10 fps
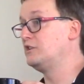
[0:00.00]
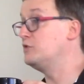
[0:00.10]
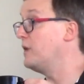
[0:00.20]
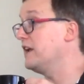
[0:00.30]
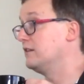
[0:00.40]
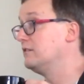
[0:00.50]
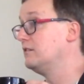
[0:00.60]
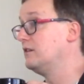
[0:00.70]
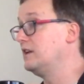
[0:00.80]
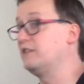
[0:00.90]
You might.
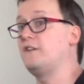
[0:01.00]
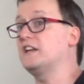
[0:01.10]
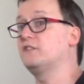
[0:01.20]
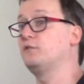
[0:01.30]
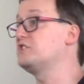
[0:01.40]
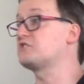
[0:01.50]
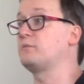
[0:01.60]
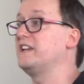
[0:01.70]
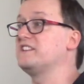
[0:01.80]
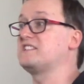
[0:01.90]
In fact, if we just
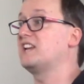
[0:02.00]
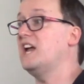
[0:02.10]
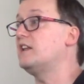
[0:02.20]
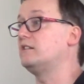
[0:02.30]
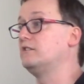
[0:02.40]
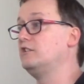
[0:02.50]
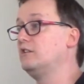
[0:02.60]
ran this again,